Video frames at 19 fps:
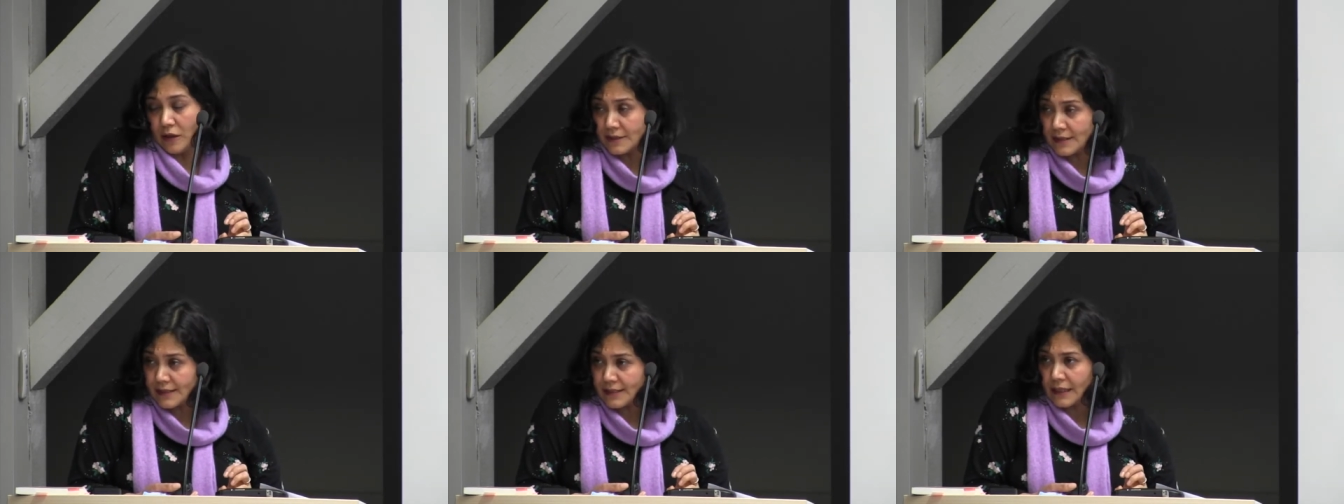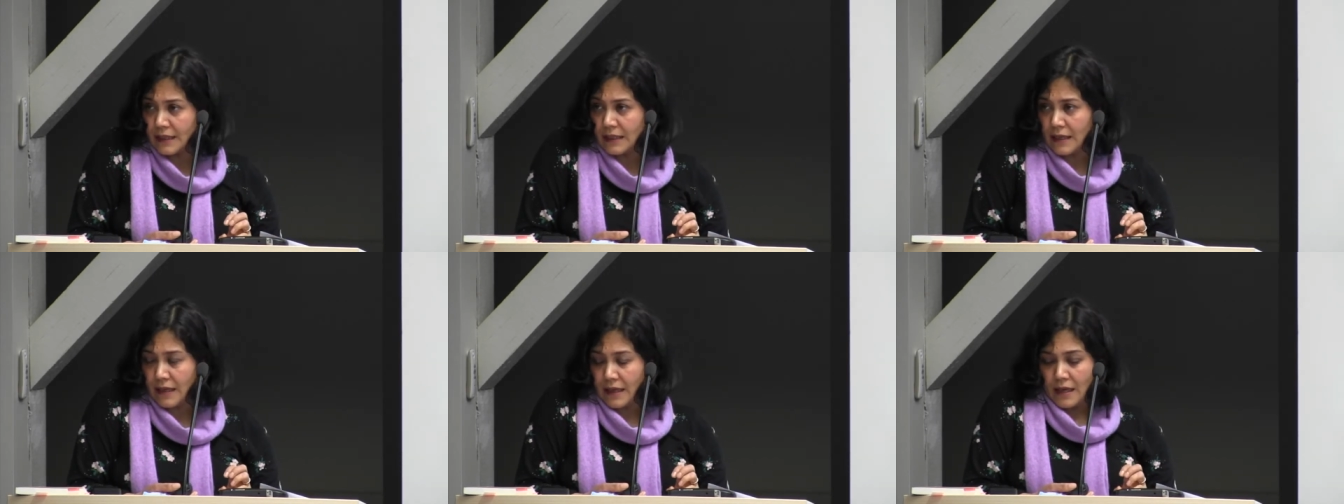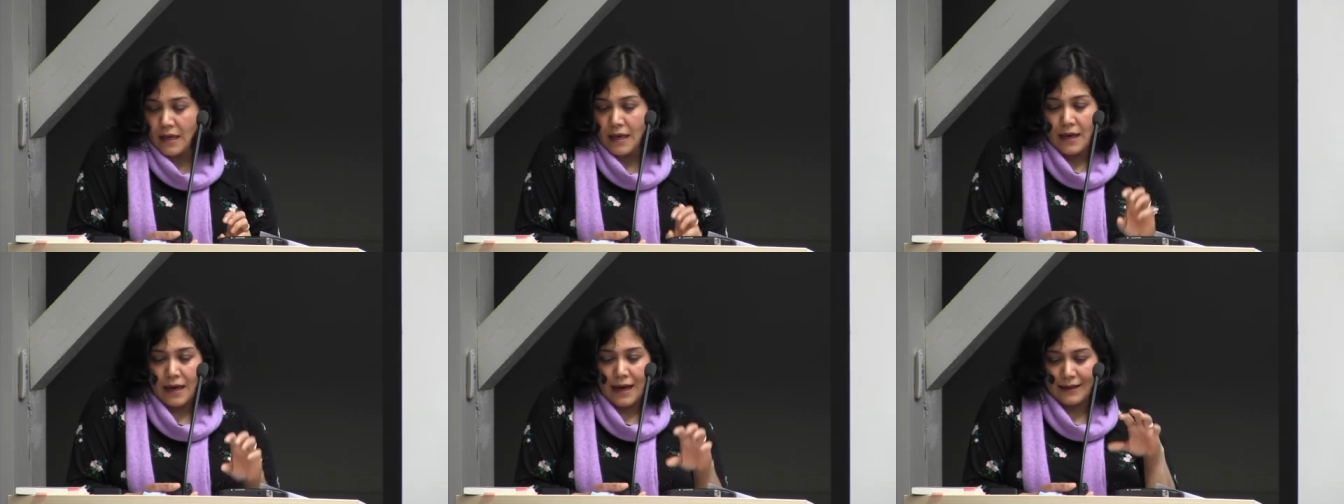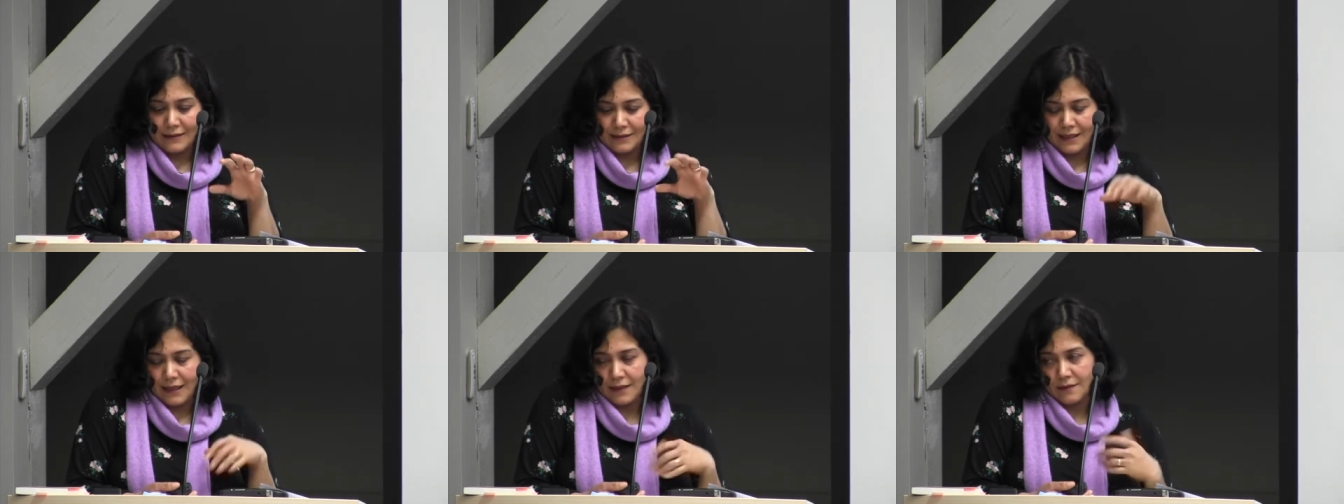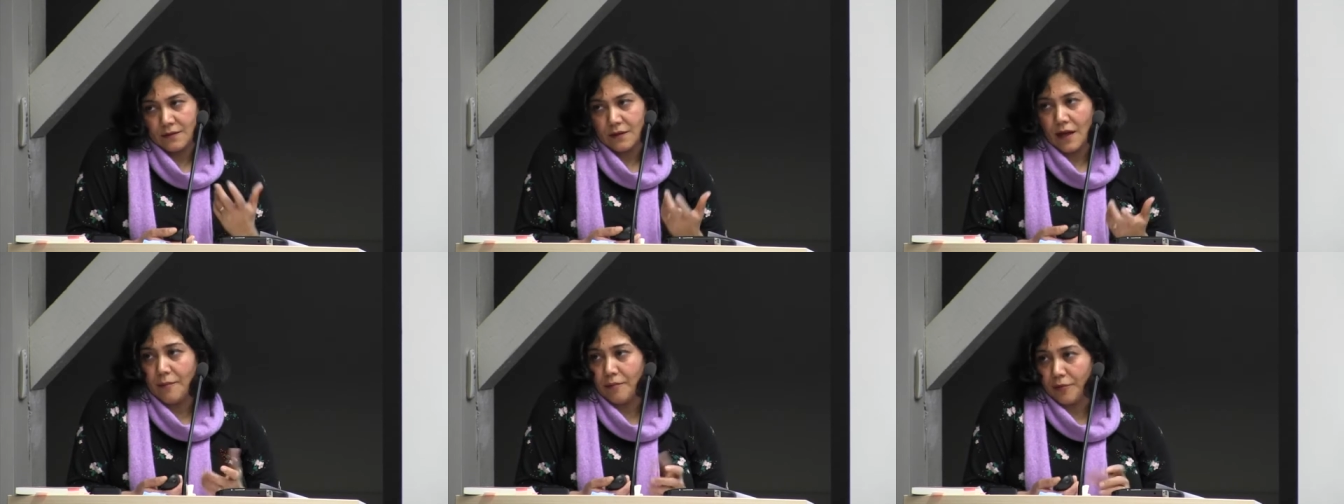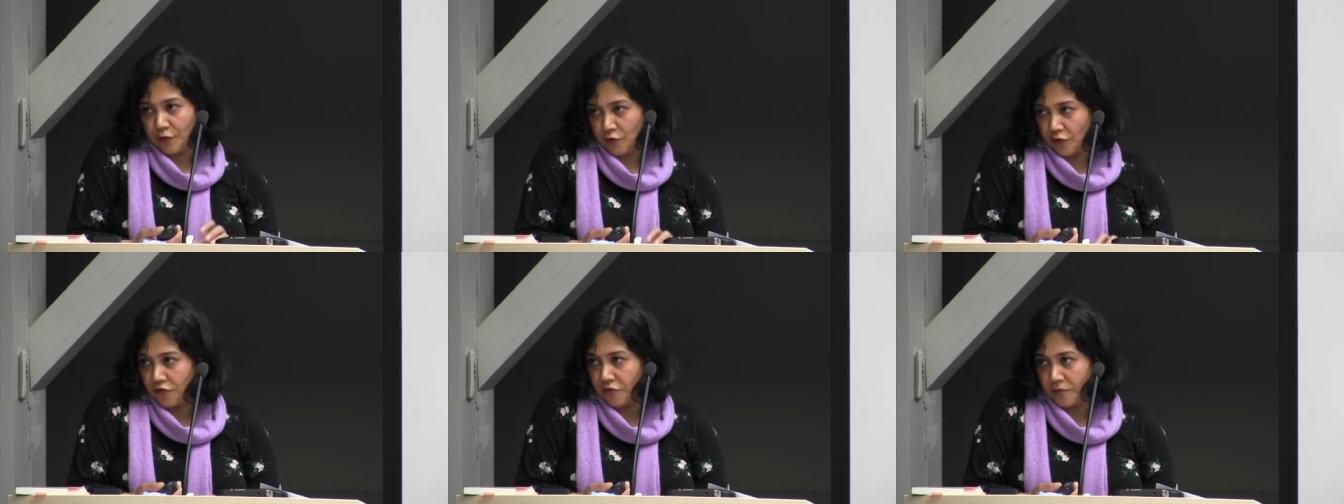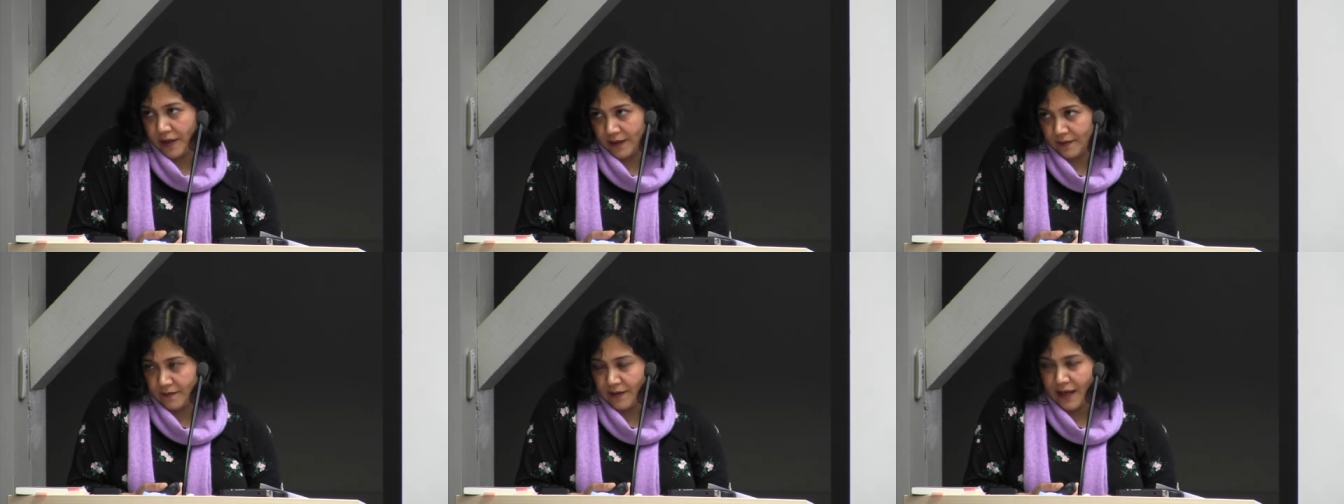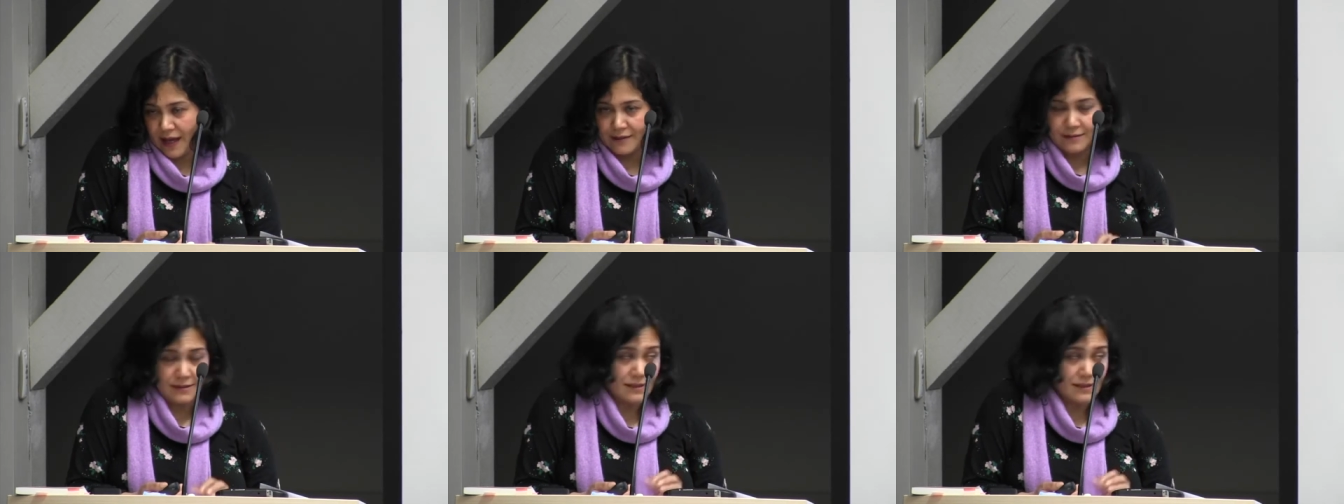council, and gets approval.